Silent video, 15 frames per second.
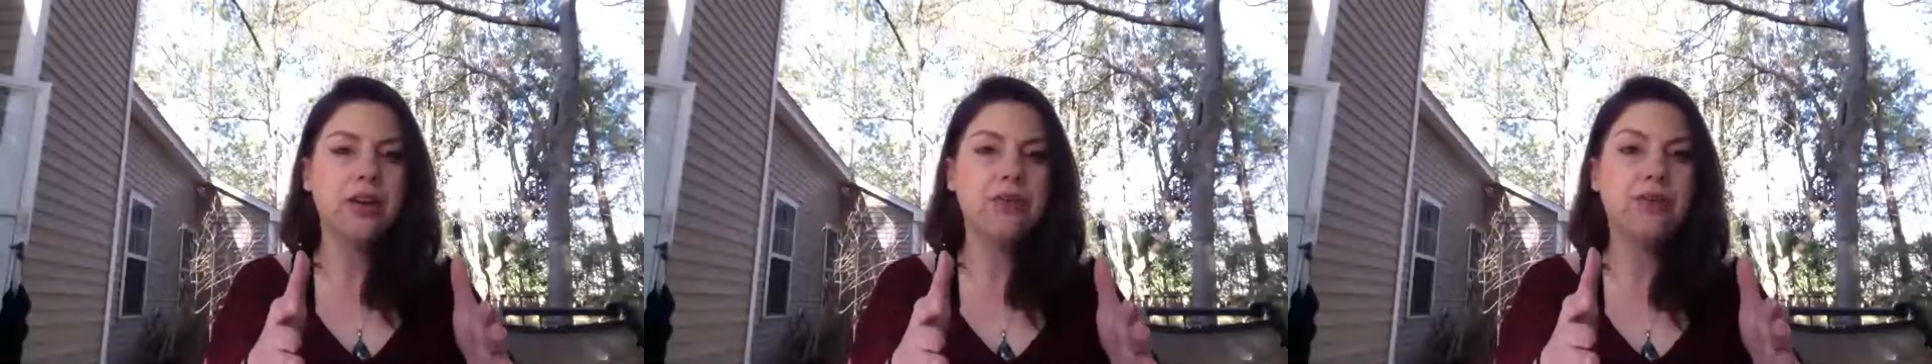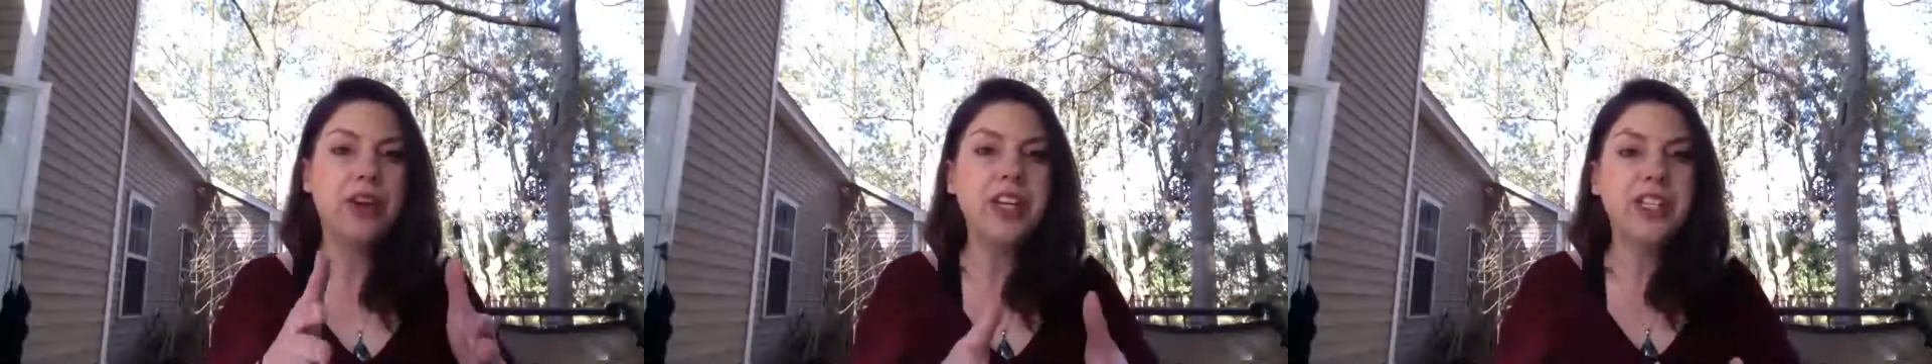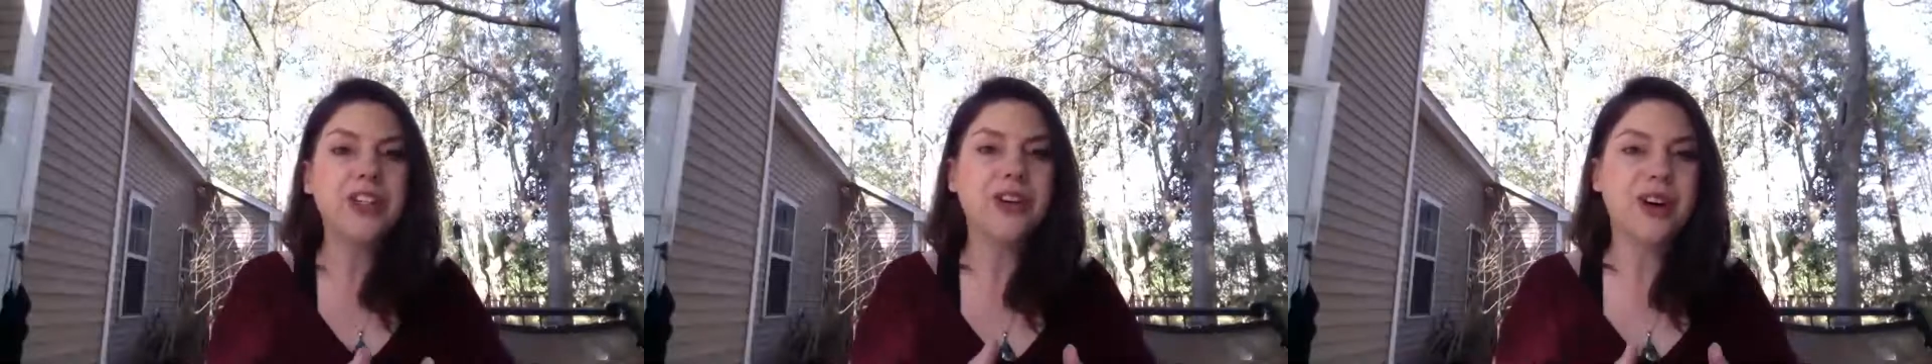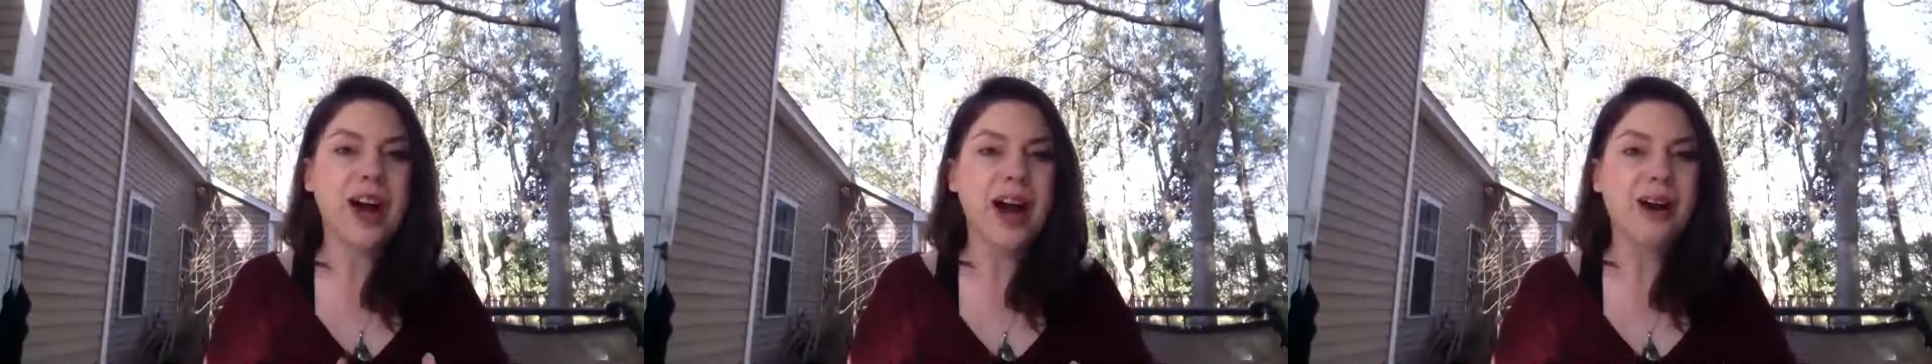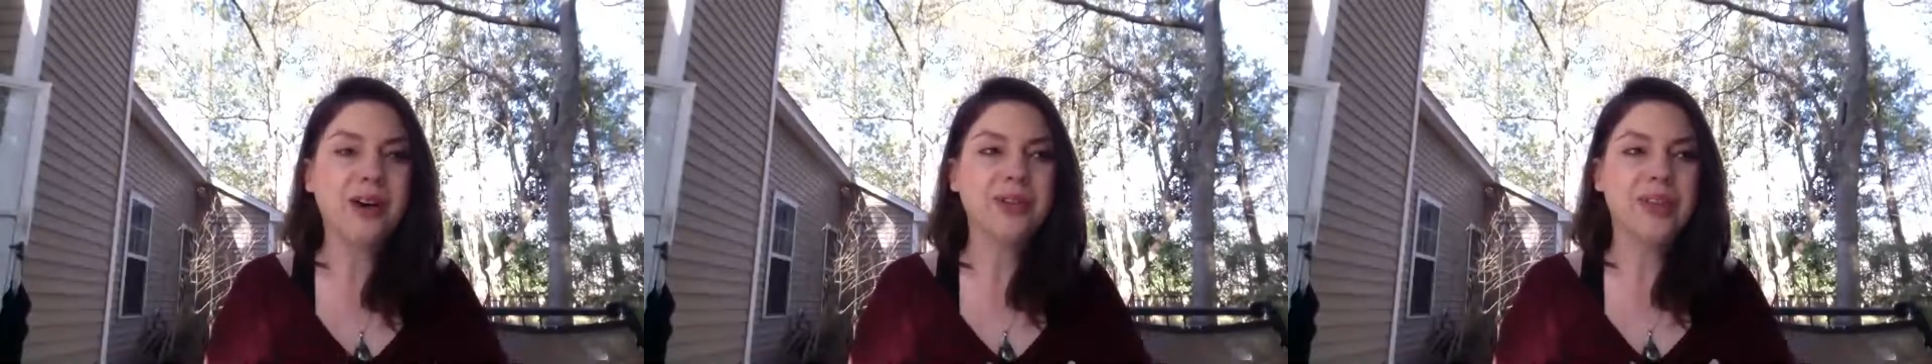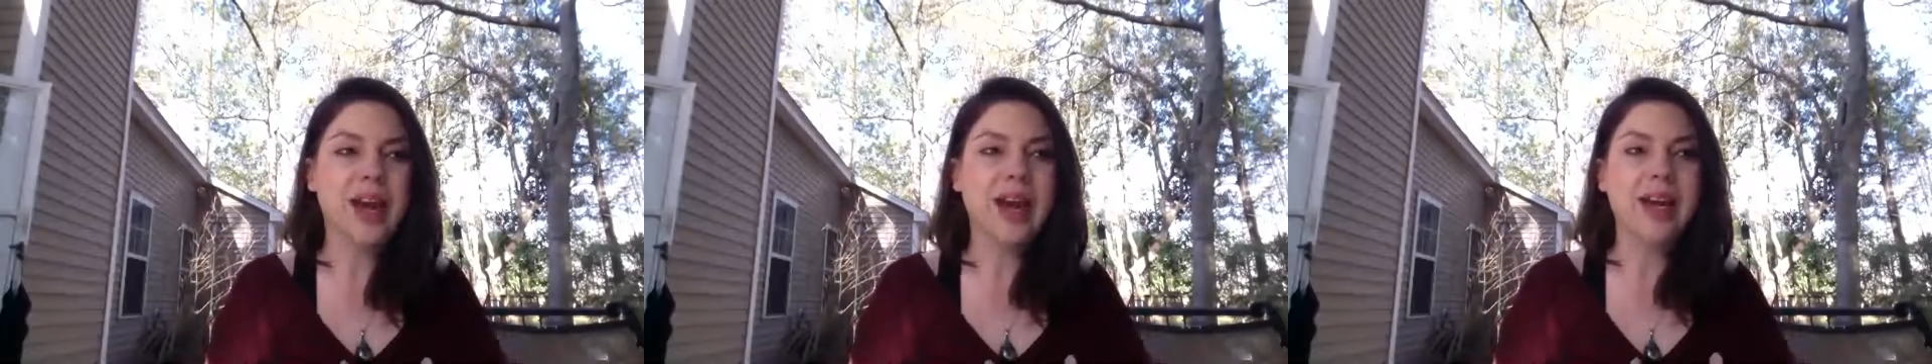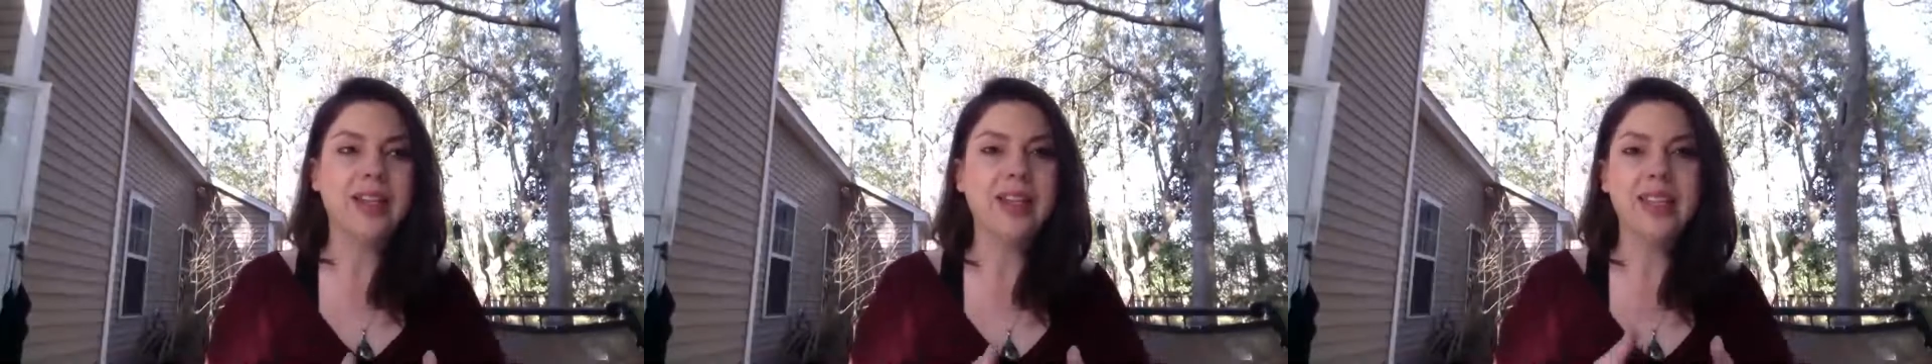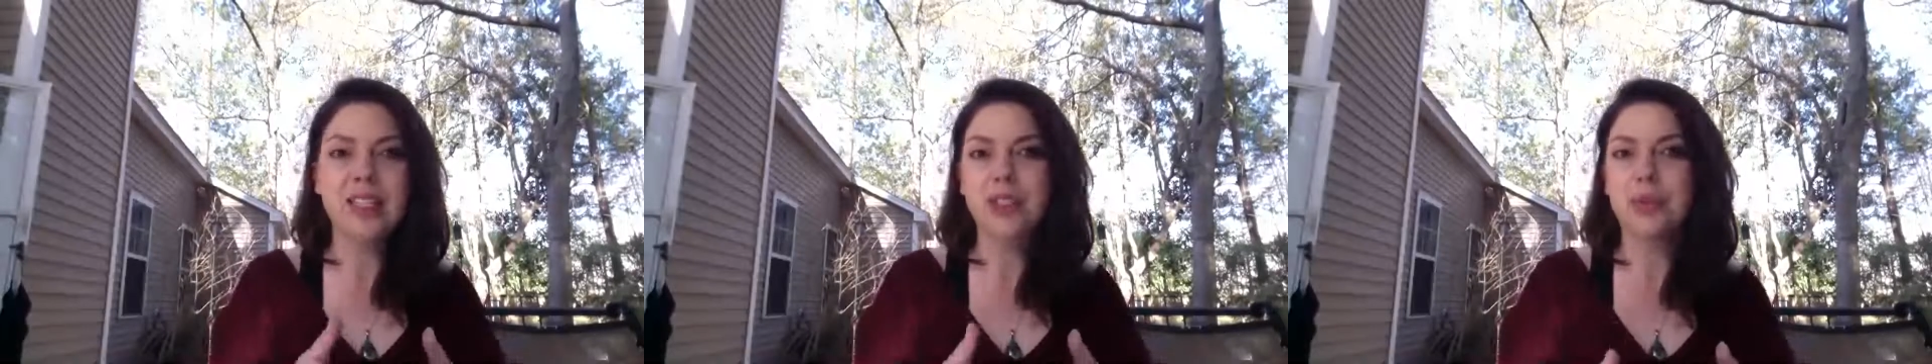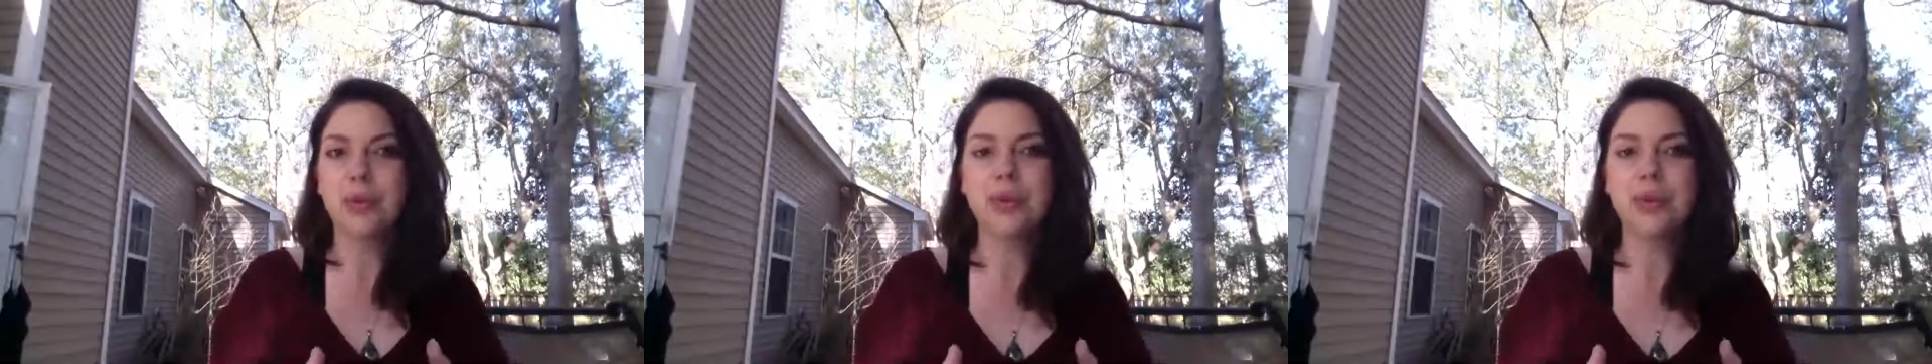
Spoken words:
figure out that these